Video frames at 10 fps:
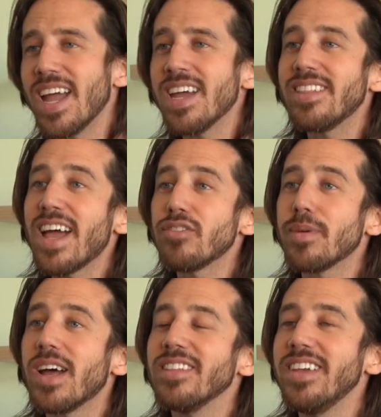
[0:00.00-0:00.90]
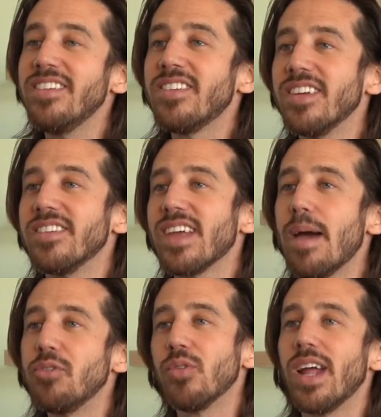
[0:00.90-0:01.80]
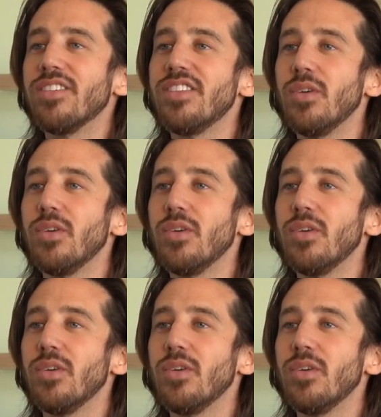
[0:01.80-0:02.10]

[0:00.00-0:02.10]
And last but not least, it is time to announce